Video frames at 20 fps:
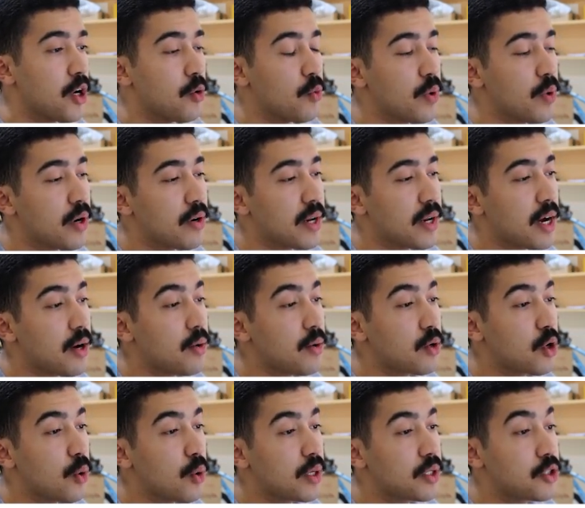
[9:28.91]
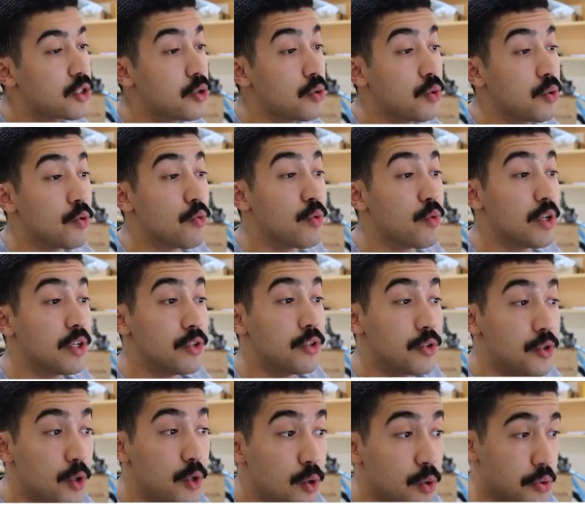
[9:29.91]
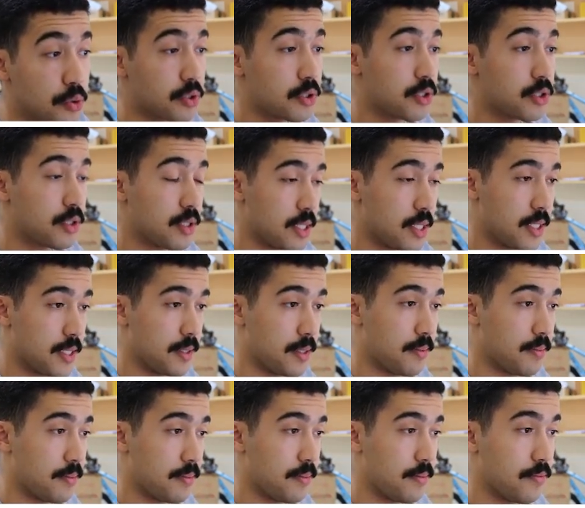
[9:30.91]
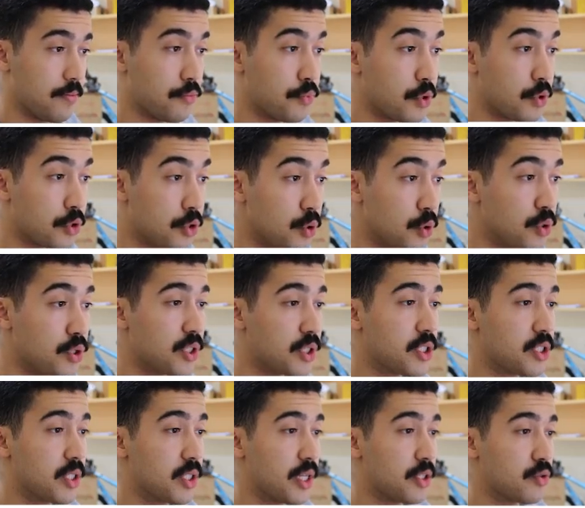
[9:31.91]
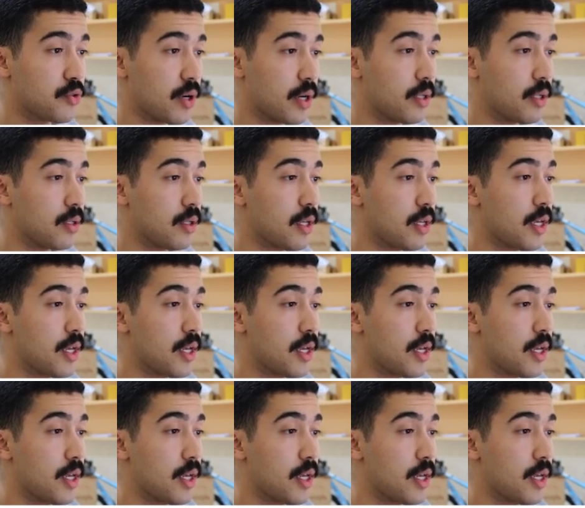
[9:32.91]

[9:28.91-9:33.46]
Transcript: We're now going to reduce this nitrile